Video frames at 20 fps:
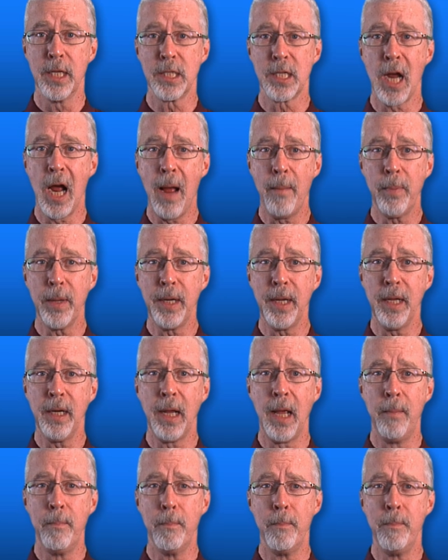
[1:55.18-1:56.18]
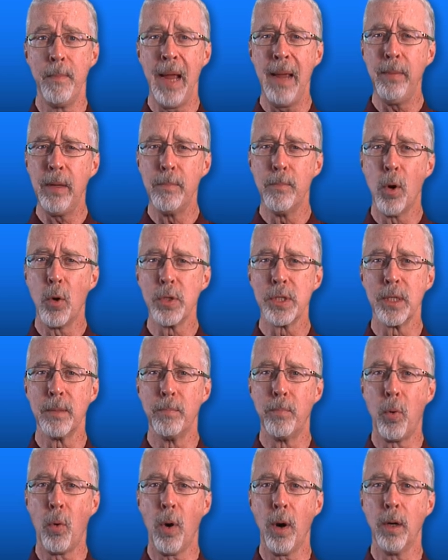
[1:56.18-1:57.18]
competent, and maybe most
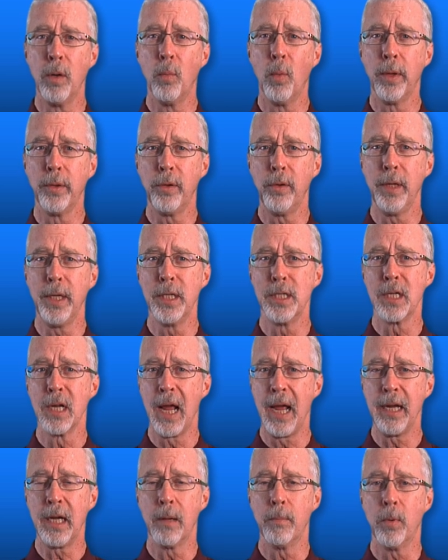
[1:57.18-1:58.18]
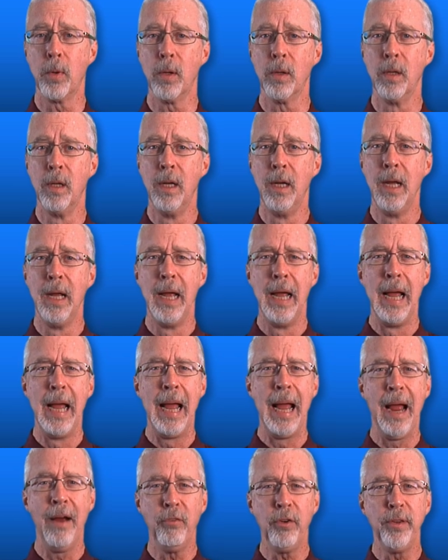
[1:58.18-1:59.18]
important, whether he is likable.
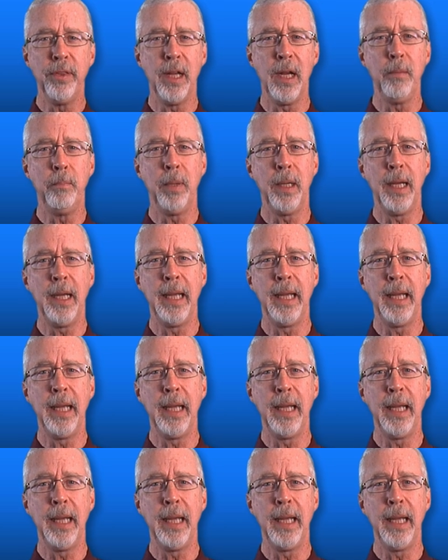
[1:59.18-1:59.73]
Everything being